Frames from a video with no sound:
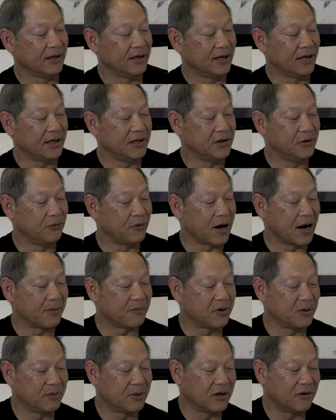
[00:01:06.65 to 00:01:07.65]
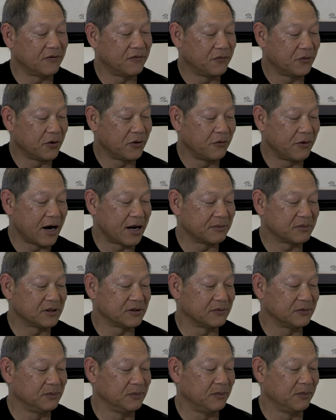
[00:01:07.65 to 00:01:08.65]
and you wrap about 4 wraps
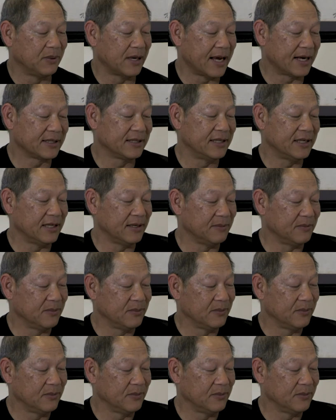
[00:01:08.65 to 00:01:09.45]
of black tape.